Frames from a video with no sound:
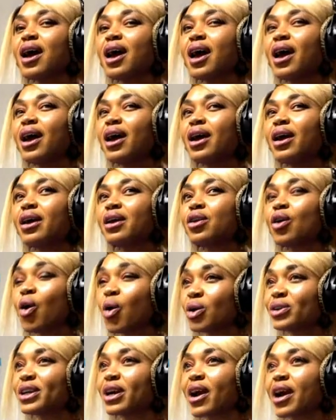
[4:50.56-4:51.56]
and
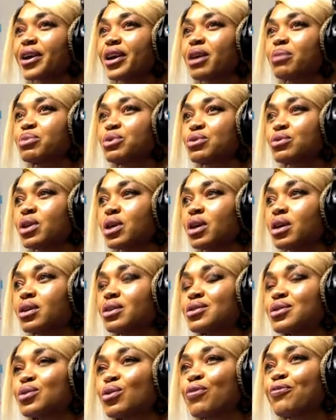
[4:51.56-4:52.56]
all that I am today.
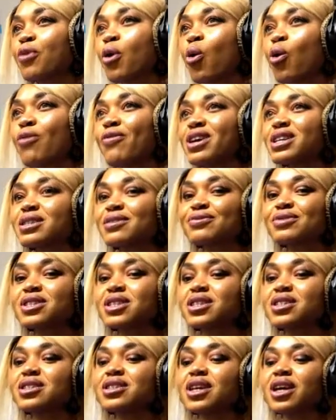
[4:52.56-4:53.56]
So for over
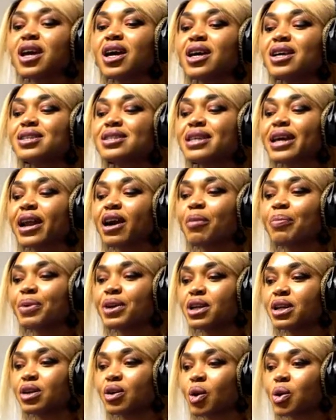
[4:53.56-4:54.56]
17 years that I've
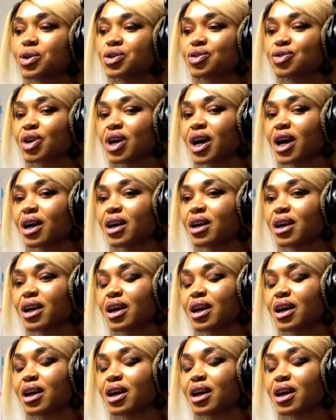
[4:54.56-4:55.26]
been in Austria,